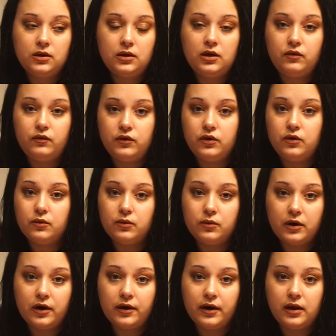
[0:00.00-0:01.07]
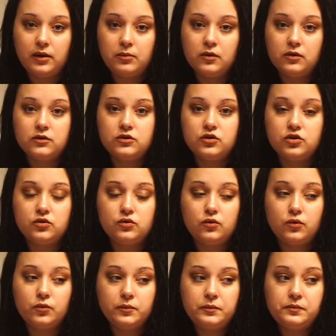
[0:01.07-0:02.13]
if you are able
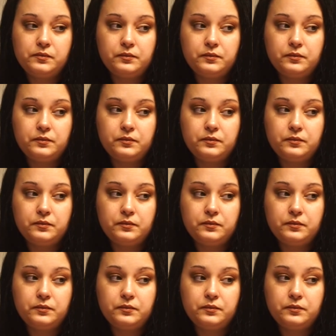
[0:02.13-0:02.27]
to,